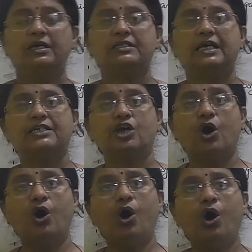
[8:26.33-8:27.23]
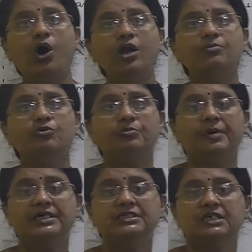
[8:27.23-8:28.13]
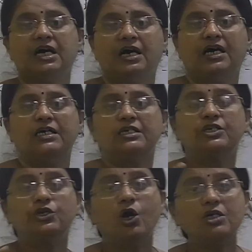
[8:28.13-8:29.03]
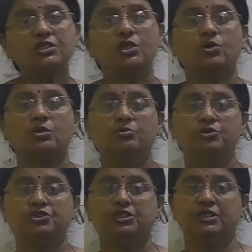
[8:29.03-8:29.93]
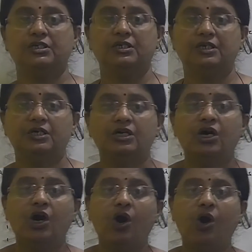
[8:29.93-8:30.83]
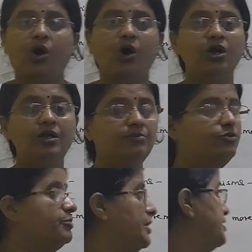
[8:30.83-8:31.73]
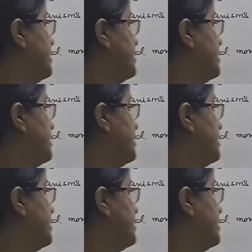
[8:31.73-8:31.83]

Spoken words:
that all movement are not locomotion. All movement